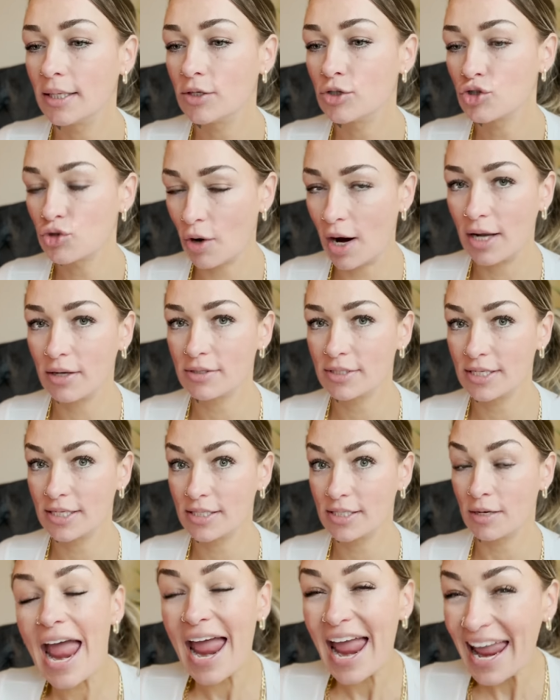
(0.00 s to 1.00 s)
trial
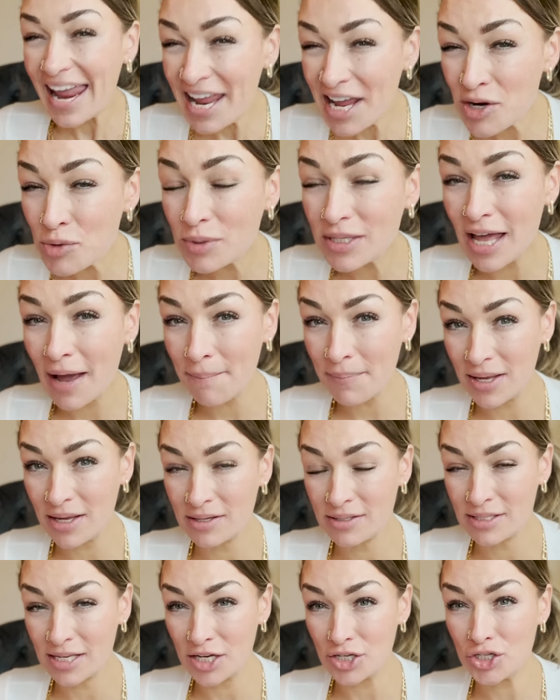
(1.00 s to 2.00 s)
system. And with that being
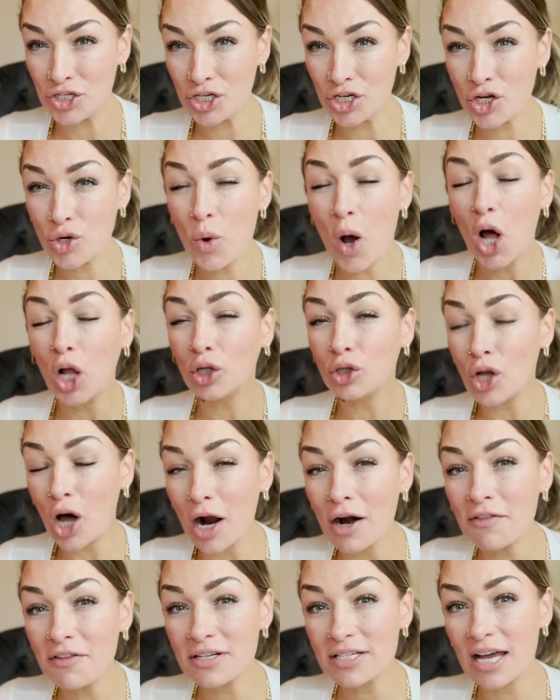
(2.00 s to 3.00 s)
said too, a
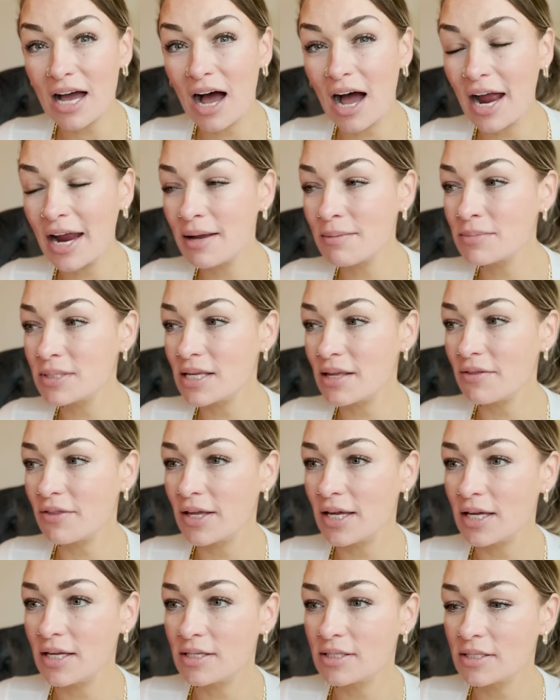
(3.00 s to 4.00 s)
lot of the times
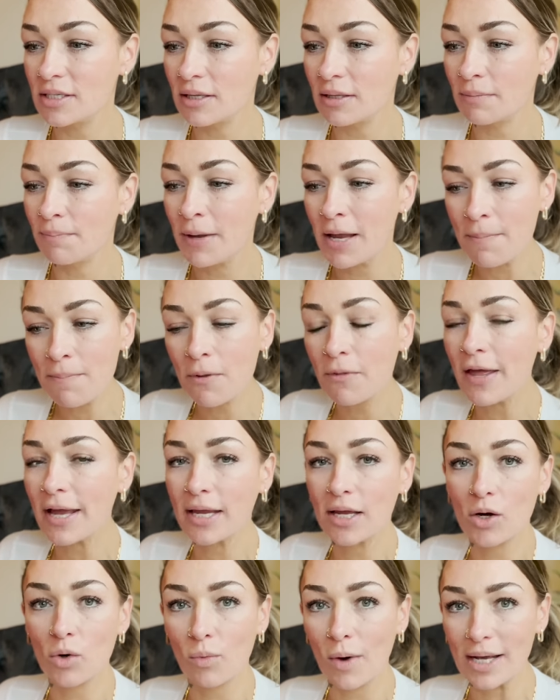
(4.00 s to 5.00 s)
these people that
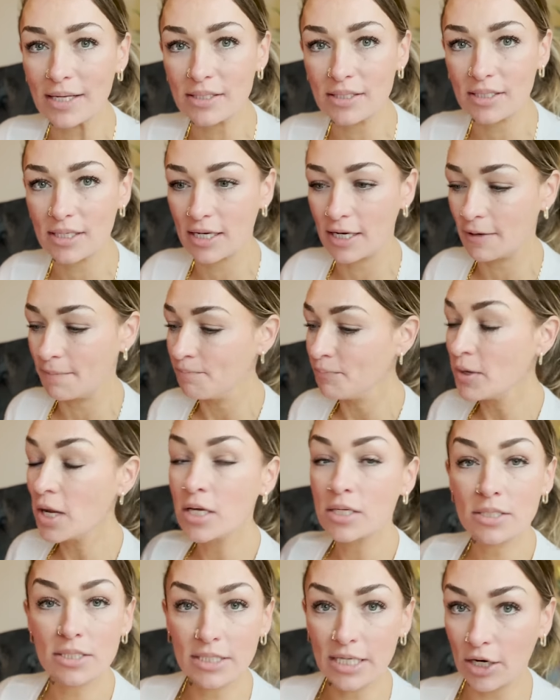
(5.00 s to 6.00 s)
get arrested,
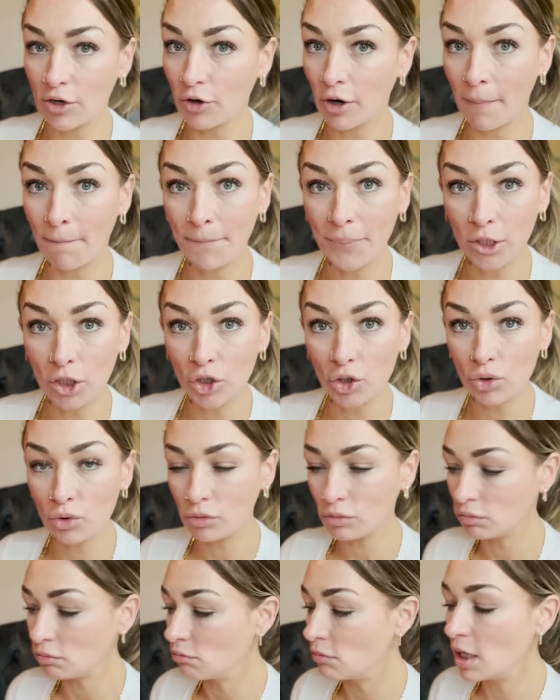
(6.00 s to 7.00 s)
Sarah
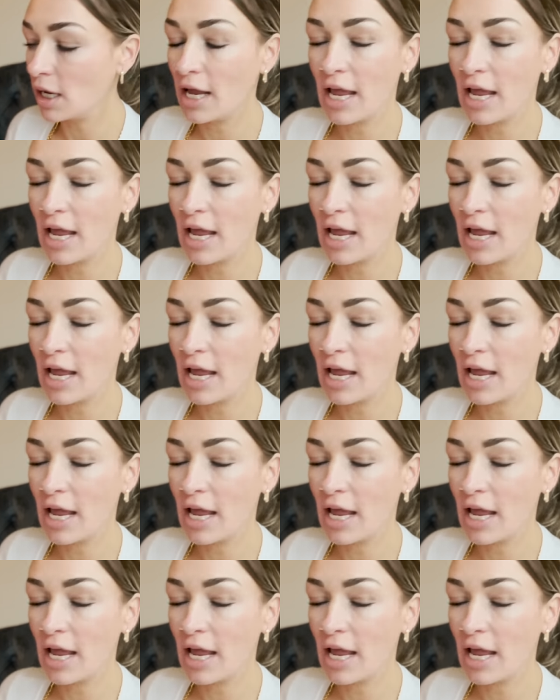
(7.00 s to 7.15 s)
Boone,